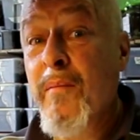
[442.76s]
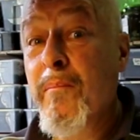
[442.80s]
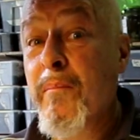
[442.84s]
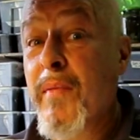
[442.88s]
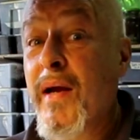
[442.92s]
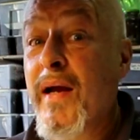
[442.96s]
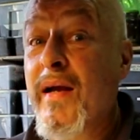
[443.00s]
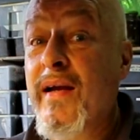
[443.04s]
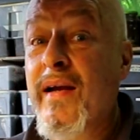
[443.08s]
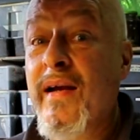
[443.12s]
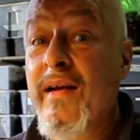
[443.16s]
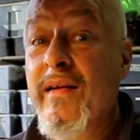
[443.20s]

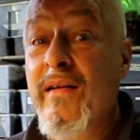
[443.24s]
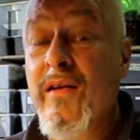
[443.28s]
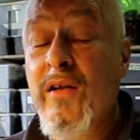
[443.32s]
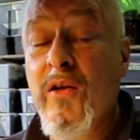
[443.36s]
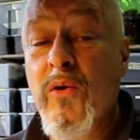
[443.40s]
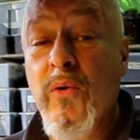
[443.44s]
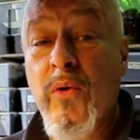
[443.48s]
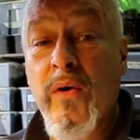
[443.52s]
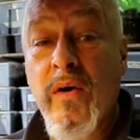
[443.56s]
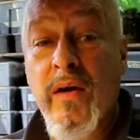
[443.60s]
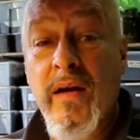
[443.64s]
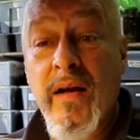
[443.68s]
make it
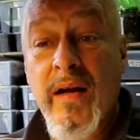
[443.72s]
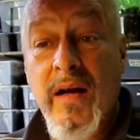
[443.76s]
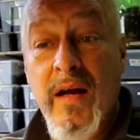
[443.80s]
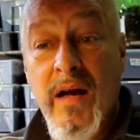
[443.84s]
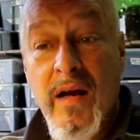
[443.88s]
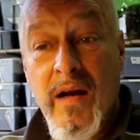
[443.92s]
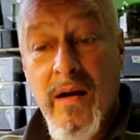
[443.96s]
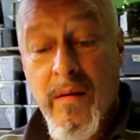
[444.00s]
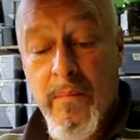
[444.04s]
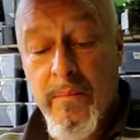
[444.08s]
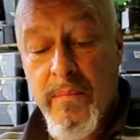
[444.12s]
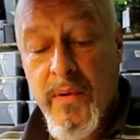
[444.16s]
to
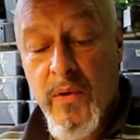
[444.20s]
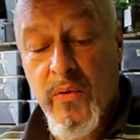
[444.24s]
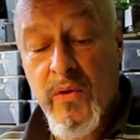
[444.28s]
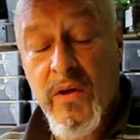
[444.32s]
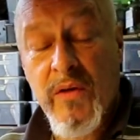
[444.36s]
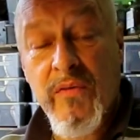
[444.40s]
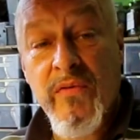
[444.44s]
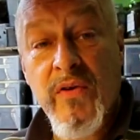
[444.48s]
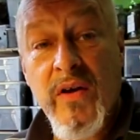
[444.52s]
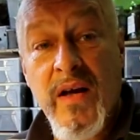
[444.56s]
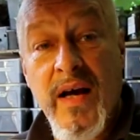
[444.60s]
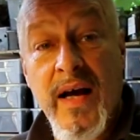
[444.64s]
a, a
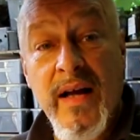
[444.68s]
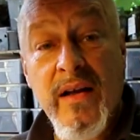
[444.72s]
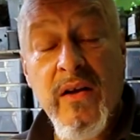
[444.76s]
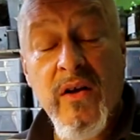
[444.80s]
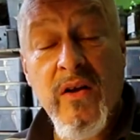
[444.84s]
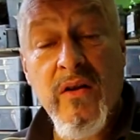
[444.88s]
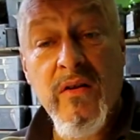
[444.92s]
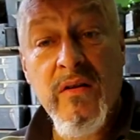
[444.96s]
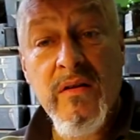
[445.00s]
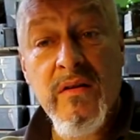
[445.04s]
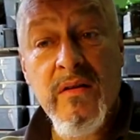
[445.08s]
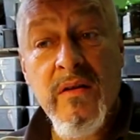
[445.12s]
beautiful
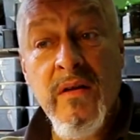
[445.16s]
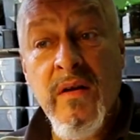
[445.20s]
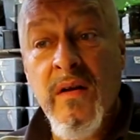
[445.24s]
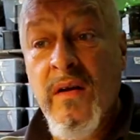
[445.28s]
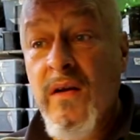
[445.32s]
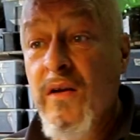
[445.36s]
adult.